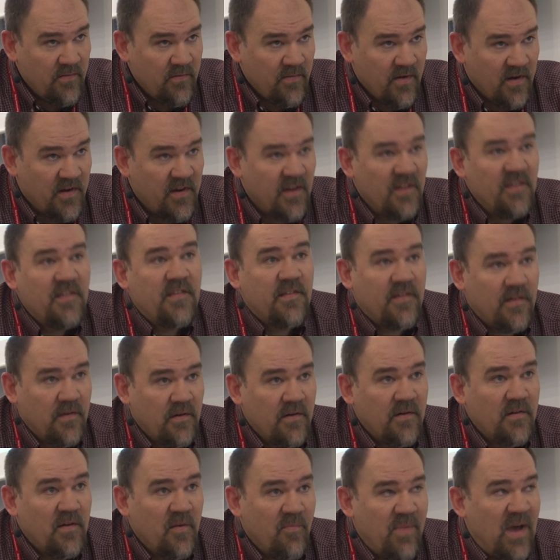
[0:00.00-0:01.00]
a
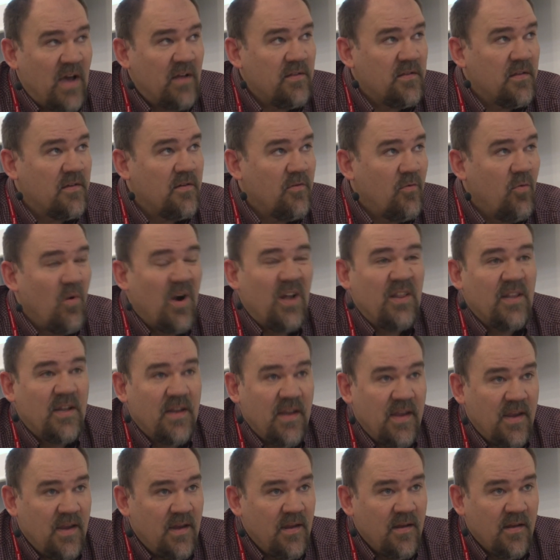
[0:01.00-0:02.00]
concern about the
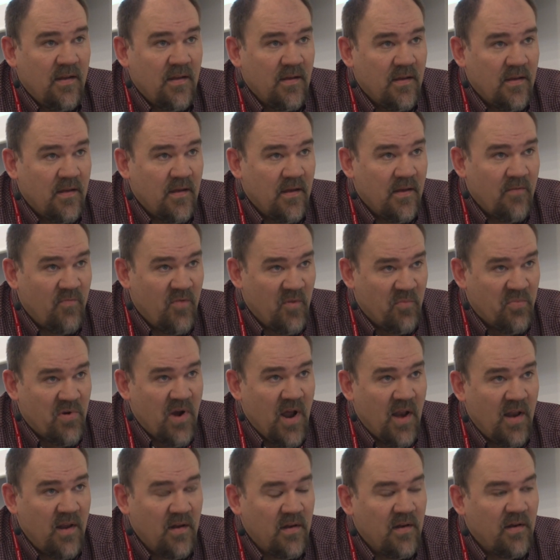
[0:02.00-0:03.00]
quality of the
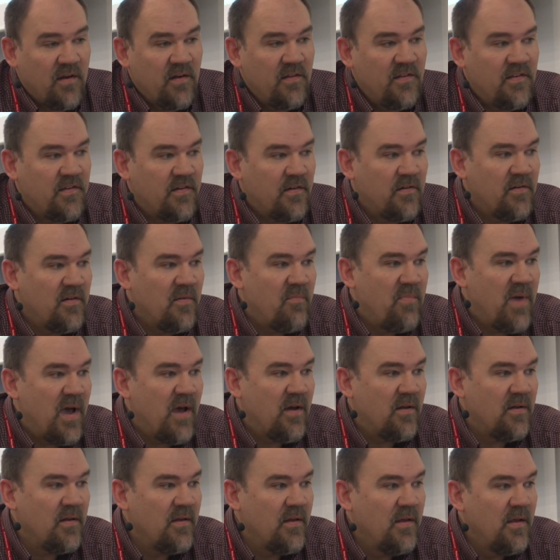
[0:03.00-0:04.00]
product, a concern
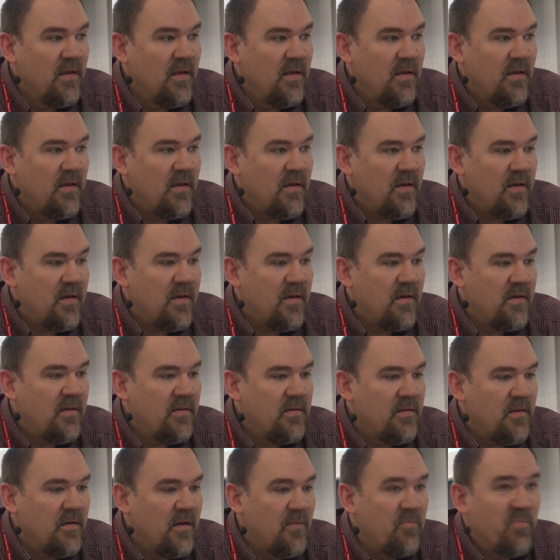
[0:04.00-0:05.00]
about
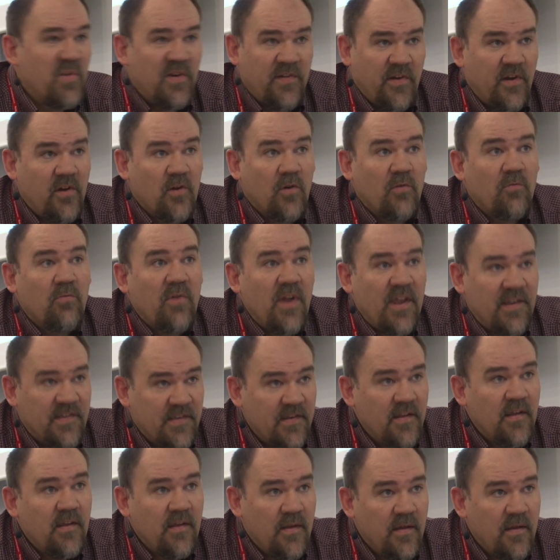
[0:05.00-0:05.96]
a particular risk,